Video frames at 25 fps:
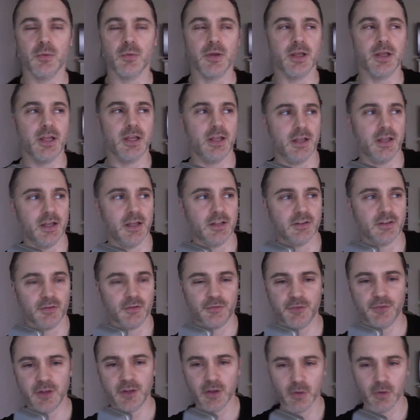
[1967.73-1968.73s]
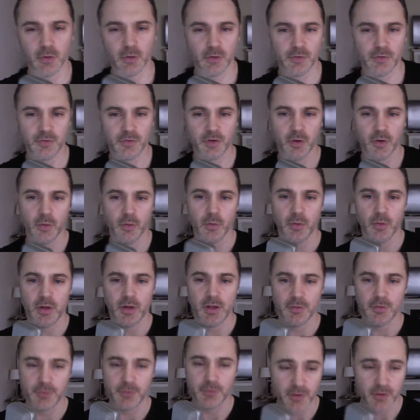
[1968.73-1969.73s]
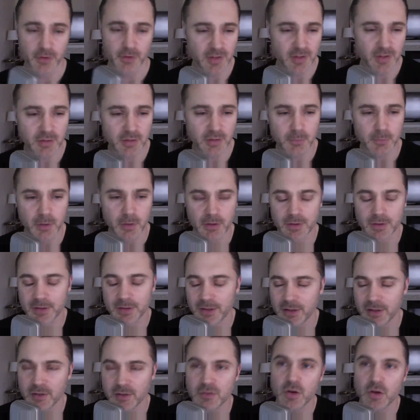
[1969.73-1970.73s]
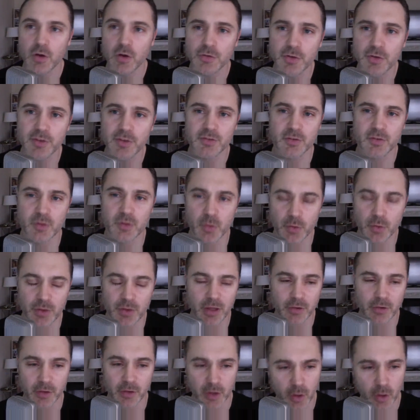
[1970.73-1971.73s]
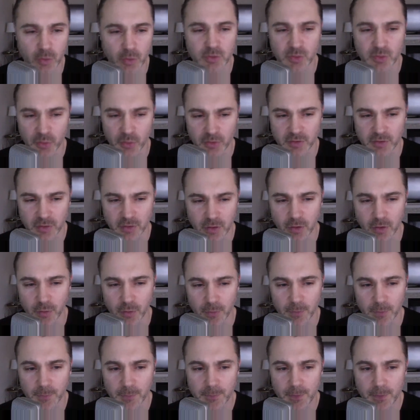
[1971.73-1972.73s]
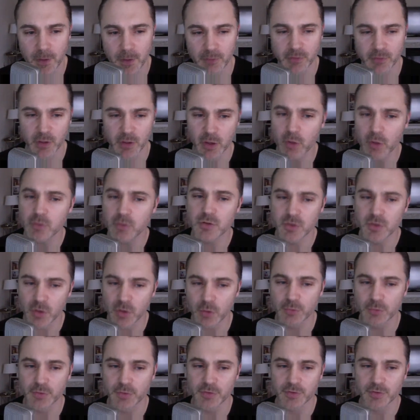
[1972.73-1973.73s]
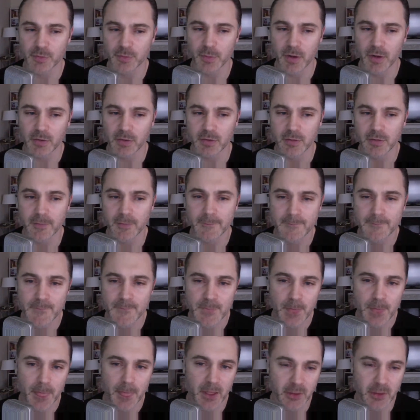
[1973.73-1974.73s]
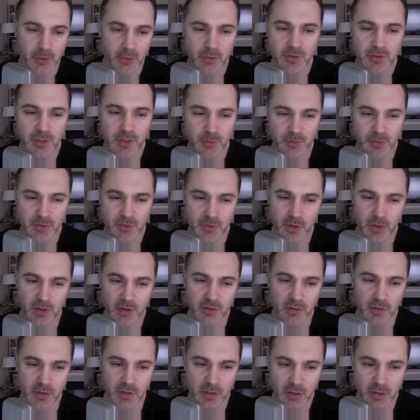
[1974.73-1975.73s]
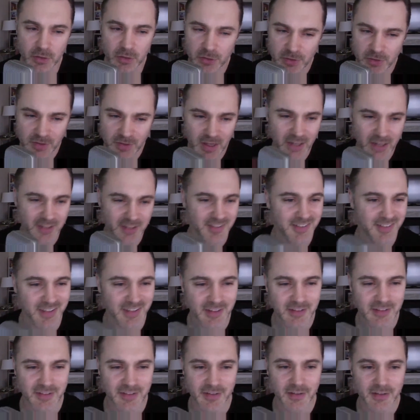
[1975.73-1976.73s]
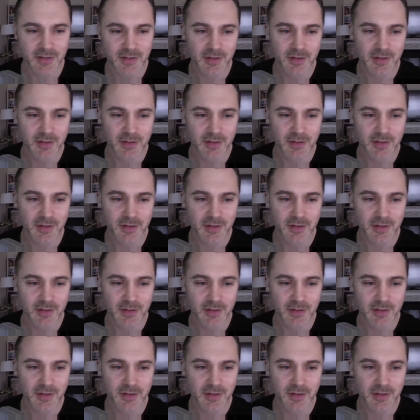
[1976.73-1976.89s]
It's a feel. So if the team, and it also has to do with how the coach looks at you. If the coach knows this about you and your team's struggling, you just got to sense it.